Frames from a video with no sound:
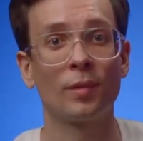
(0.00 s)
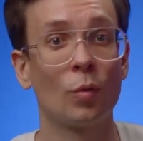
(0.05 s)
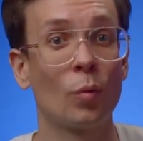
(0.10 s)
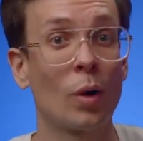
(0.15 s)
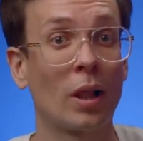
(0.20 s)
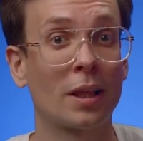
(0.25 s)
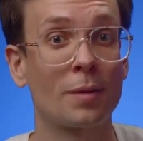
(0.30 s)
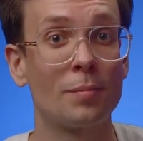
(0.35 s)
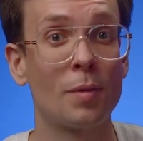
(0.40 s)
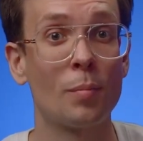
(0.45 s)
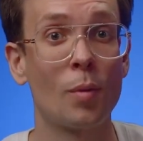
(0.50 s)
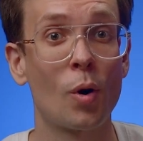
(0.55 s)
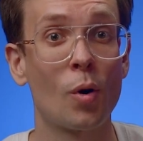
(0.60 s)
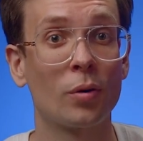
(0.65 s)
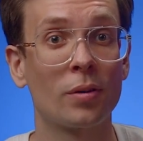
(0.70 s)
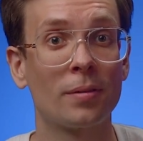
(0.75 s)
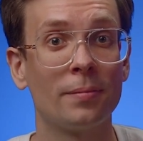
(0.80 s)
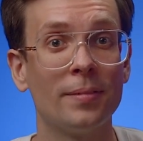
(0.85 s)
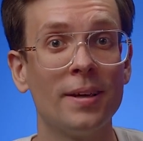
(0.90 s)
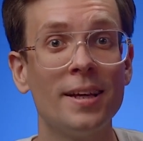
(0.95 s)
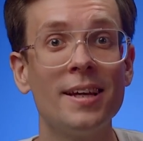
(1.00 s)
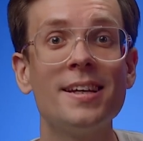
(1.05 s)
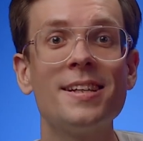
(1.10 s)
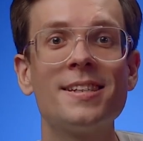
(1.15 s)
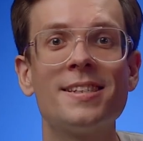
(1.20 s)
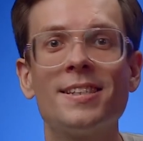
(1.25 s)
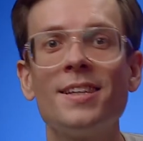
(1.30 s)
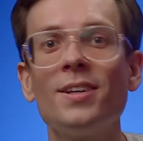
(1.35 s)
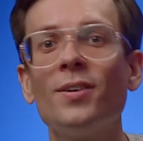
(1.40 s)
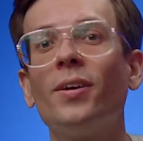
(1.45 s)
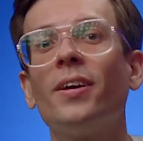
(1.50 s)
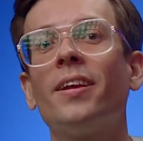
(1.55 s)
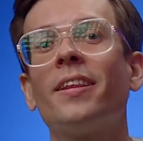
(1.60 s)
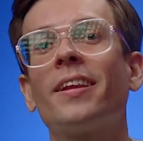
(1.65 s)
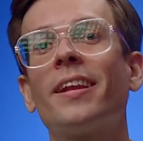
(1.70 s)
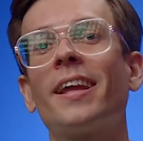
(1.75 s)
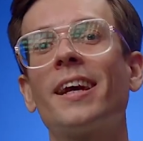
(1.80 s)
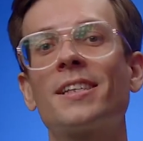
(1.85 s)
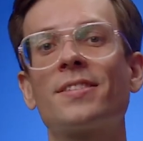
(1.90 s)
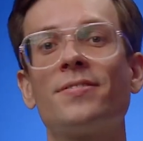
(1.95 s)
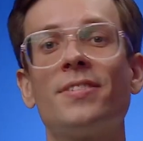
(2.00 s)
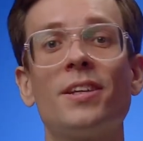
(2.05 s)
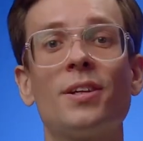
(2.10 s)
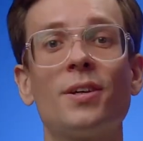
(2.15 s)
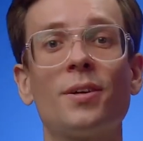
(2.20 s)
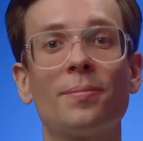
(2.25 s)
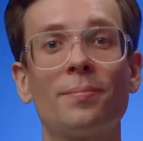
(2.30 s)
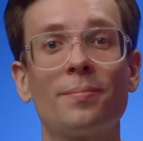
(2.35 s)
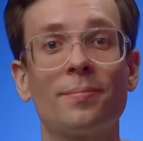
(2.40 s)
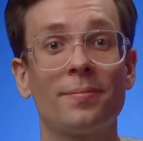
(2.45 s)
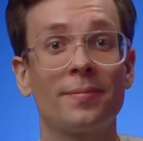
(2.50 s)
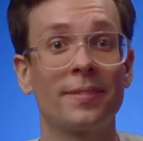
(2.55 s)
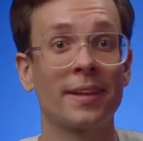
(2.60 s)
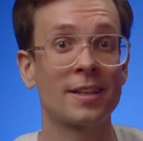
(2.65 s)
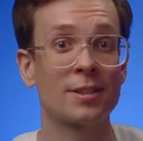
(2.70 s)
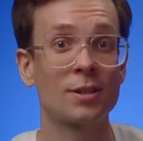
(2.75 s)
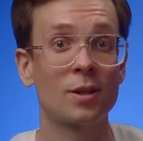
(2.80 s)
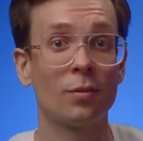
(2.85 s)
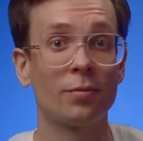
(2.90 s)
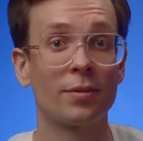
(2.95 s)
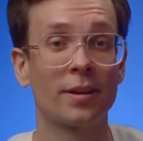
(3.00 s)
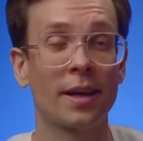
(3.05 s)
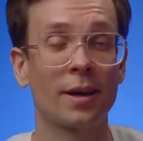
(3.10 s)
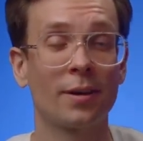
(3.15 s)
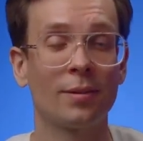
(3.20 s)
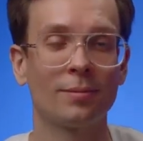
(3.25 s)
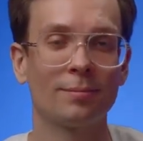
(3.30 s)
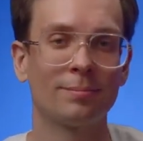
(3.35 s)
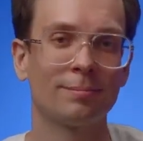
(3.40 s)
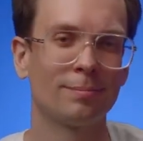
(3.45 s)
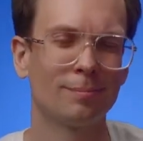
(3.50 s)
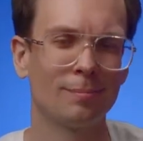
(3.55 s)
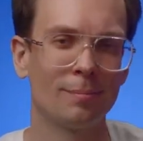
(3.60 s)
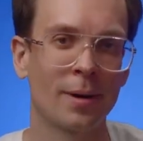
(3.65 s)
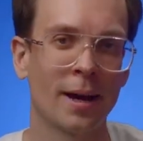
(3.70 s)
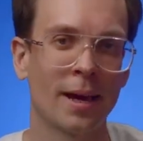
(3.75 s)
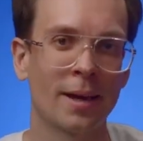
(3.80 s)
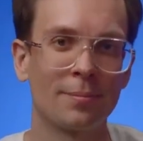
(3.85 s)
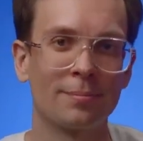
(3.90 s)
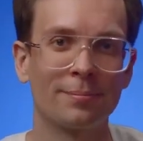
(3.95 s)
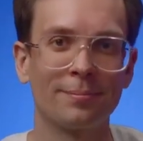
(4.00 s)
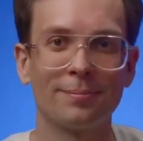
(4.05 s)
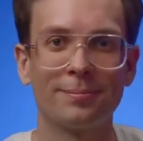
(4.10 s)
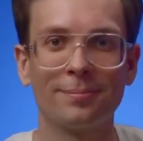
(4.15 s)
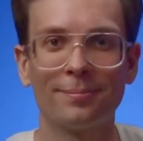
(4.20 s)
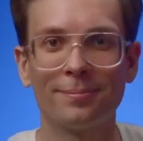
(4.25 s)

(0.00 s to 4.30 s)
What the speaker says: Welcome aboard. See you in the next video. That's all for now. Bye.